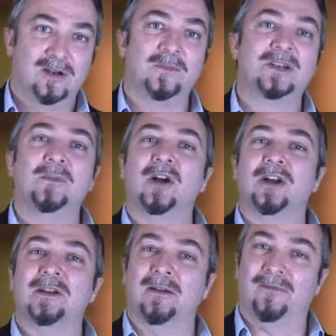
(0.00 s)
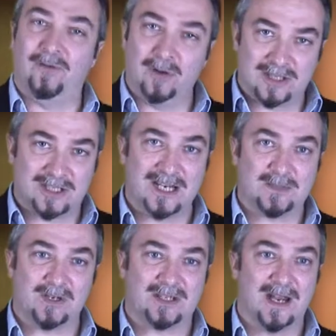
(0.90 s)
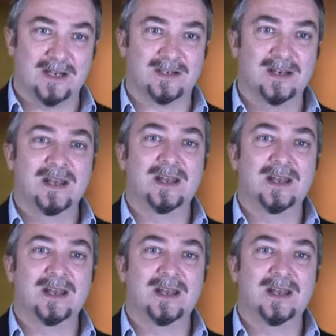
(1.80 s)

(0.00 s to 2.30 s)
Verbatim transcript: Coming to market at a full 6%,